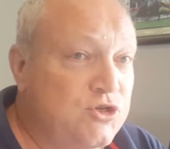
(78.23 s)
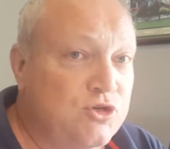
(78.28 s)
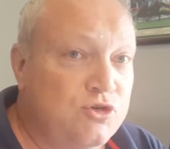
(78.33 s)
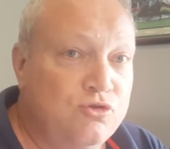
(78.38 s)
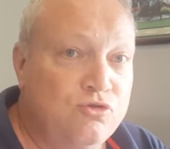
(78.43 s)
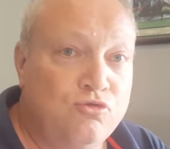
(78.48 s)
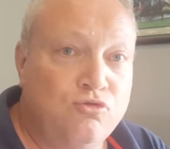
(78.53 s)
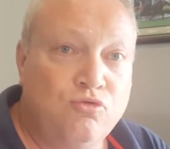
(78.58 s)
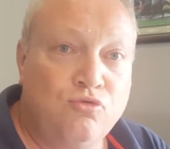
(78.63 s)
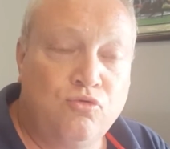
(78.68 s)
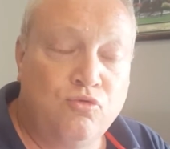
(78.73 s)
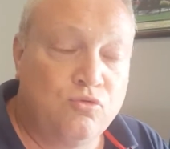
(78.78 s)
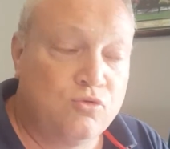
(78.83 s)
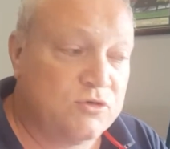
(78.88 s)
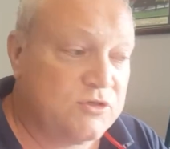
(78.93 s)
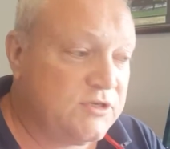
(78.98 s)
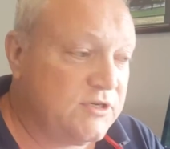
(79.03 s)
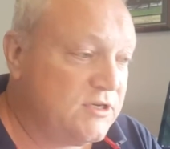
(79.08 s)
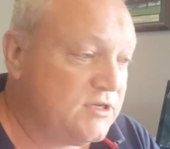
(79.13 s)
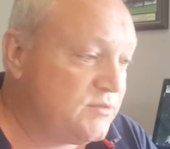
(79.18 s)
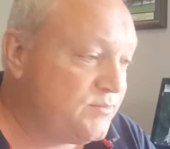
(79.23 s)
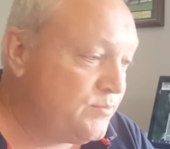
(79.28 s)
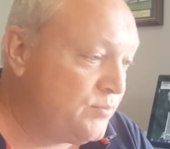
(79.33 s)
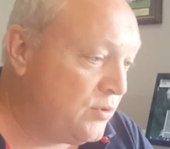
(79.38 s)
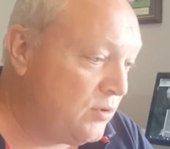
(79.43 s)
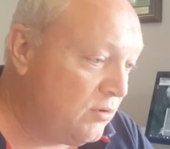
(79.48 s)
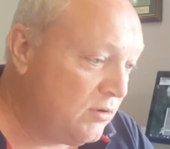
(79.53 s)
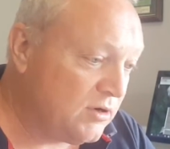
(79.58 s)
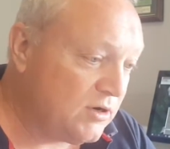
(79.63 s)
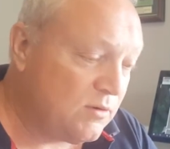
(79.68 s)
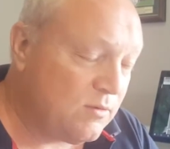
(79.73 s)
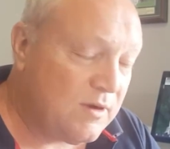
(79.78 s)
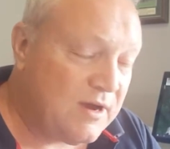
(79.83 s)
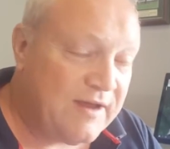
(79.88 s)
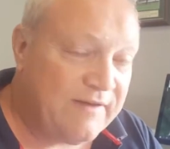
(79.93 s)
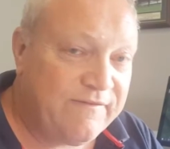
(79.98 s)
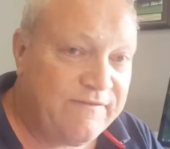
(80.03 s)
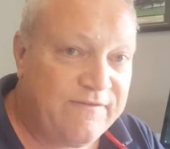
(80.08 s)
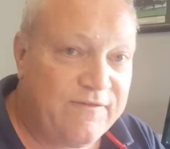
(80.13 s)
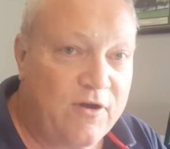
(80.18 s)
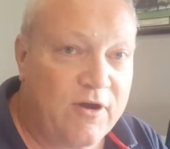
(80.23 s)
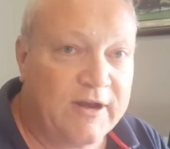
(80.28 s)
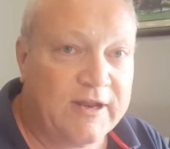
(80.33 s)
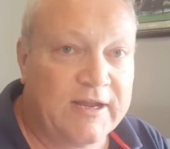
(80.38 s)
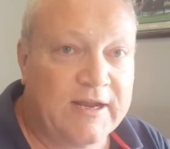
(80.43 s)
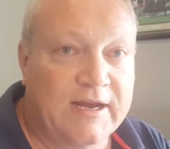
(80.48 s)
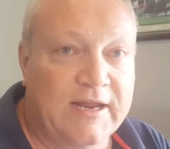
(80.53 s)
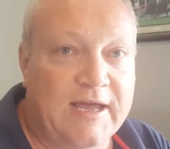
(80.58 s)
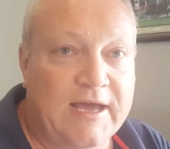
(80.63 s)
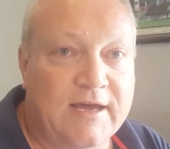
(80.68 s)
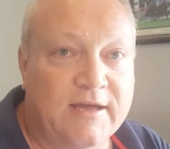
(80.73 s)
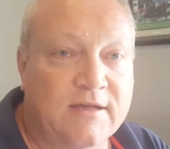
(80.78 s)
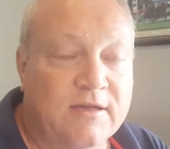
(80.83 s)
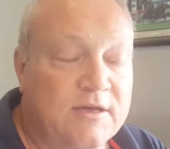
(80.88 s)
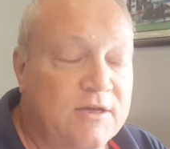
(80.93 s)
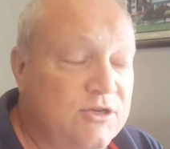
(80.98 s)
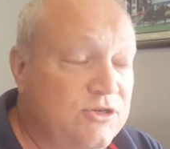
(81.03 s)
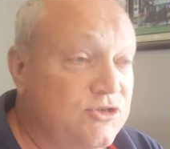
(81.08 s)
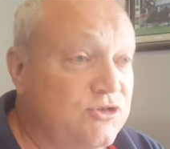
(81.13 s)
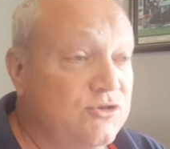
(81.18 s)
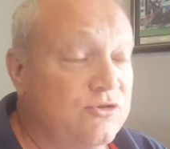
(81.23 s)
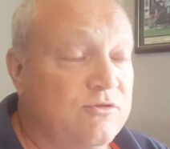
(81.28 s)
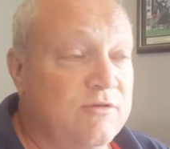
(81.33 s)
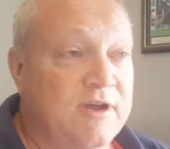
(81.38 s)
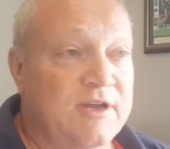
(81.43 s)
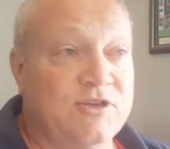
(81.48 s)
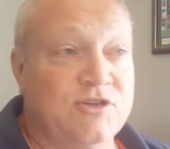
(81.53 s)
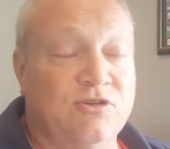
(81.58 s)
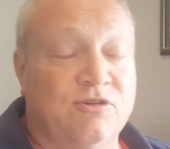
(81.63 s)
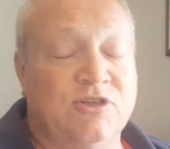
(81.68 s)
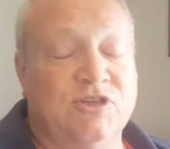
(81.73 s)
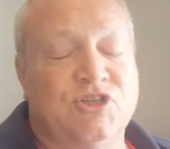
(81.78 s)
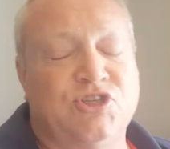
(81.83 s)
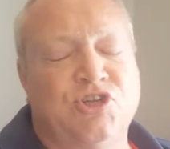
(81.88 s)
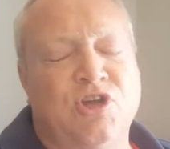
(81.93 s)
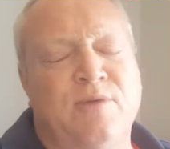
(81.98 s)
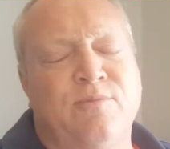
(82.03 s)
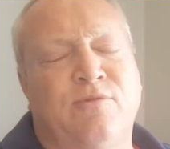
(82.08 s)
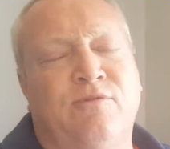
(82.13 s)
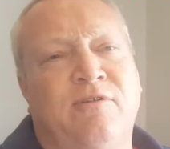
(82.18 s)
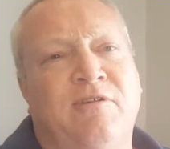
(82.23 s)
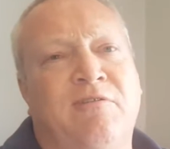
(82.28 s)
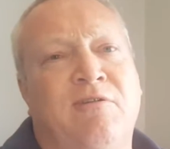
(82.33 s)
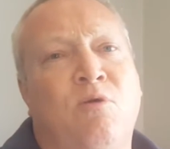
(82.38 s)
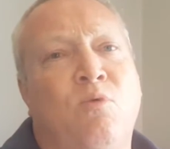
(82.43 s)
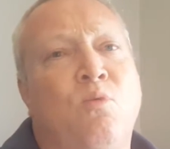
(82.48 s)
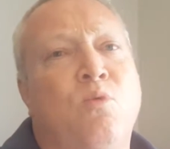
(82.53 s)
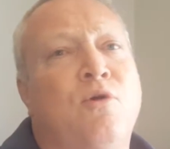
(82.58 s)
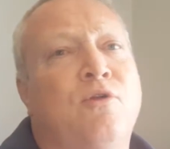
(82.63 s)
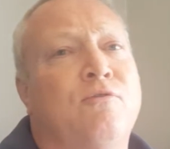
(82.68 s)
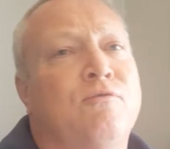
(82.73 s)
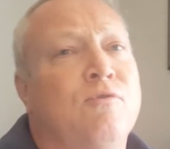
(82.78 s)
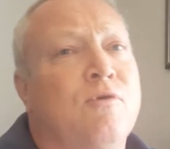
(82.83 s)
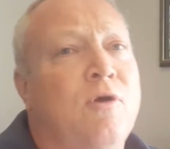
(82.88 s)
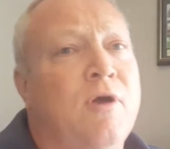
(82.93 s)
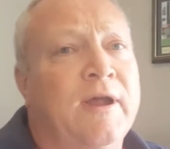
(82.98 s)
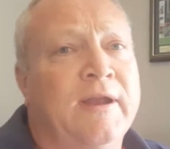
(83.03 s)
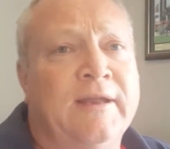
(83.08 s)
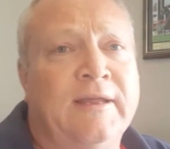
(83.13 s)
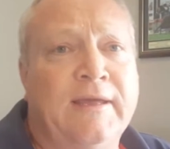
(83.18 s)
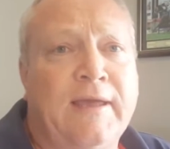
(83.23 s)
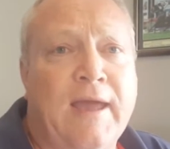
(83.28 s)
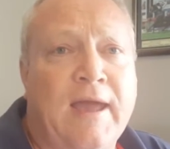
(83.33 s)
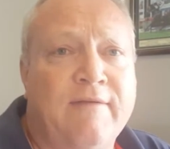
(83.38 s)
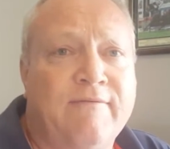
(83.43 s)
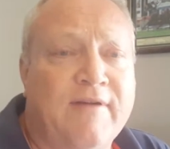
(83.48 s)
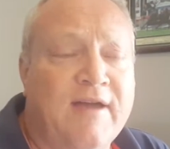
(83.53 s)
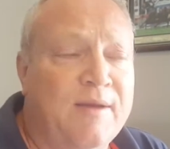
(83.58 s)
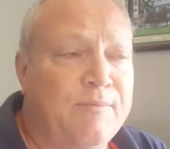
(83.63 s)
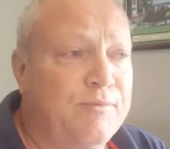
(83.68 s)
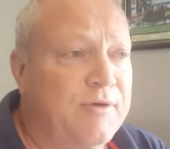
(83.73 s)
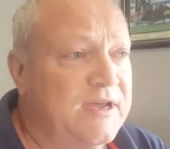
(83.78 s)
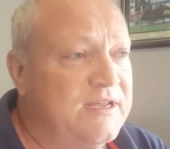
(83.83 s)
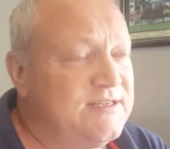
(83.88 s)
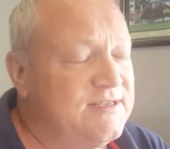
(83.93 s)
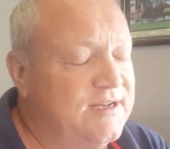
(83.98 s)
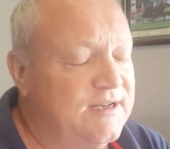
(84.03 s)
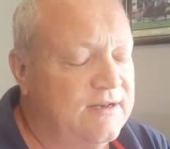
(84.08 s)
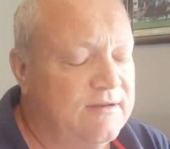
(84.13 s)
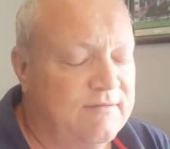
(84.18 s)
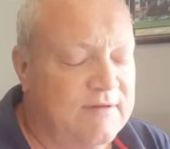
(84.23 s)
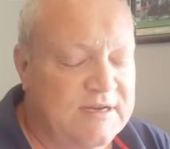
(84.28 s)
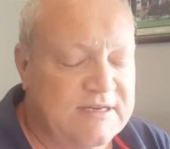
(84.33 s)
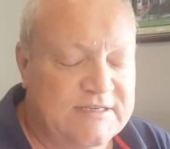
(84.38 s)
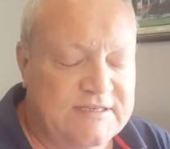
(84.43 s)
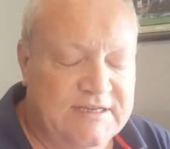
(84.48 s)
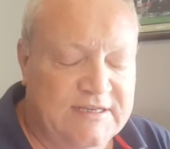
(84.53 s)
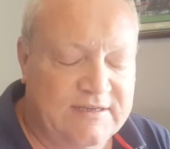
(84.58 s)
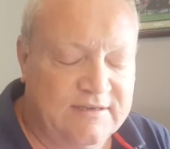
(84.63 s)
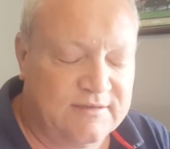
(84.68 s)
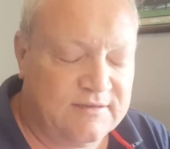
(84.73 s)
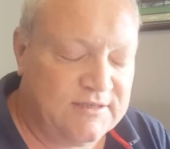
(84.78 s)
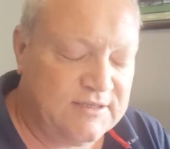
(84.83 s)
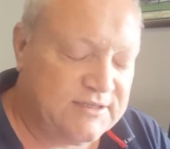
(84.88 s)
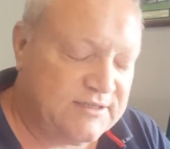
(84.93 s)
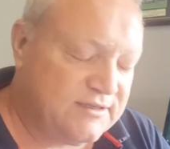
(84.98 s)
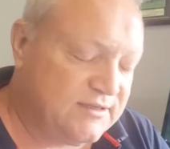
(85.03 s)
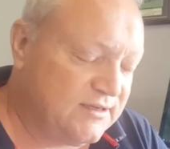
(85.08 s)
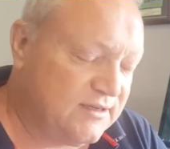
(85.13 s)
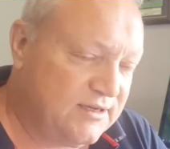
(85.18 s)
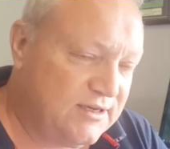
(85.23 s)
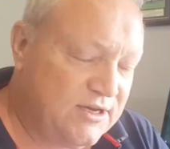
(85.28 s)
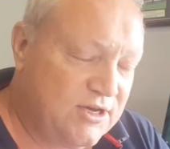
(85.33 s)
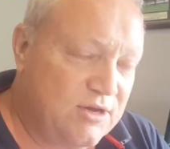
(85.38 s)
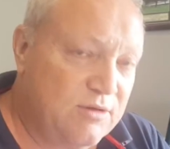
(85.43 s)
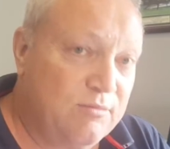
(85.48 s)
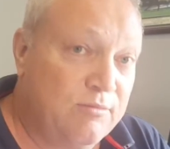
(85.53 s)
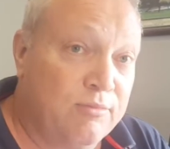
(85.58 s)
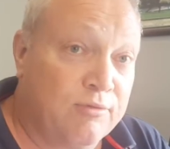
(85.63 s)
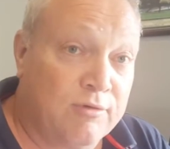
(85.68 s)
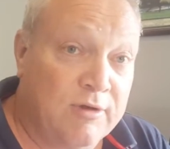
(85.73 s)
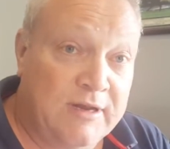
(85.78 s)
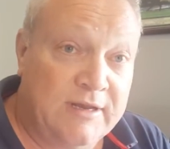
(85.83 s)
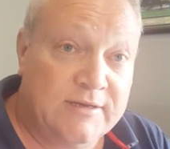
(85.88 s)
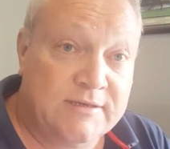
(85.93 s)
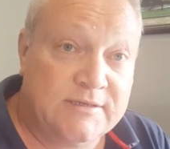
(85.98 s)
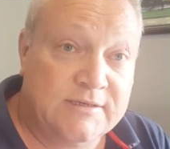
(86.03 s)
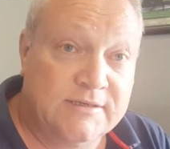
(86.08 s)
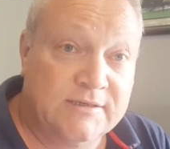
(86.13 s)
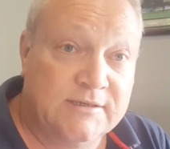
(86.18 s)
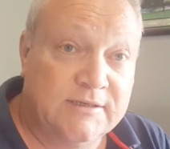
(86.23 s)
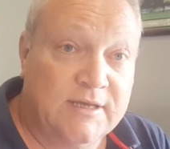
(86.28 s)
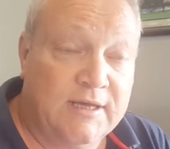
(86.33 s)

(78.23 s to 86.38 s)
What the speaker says: Two horses pulling away, fighting it out. Two great jockeys. Joe Moreira, what a ride he gave Heartbreak City to run second. Just brilliant.